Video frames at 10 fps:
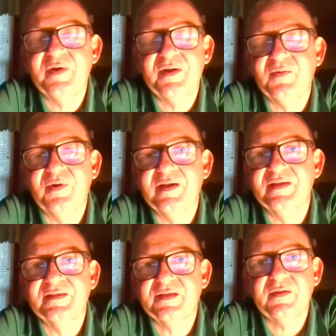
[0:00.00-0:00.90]
what it
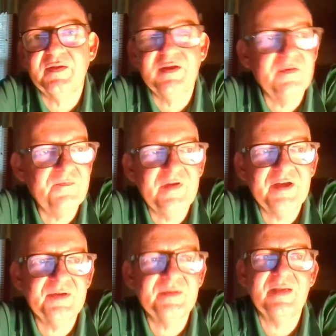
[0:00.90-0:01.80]
was, ear
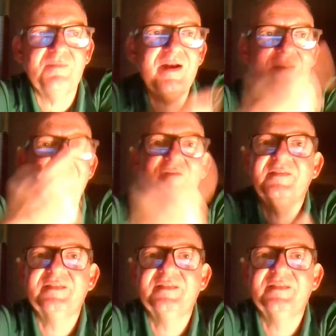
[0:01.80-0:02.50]
infection or something. Right now I have a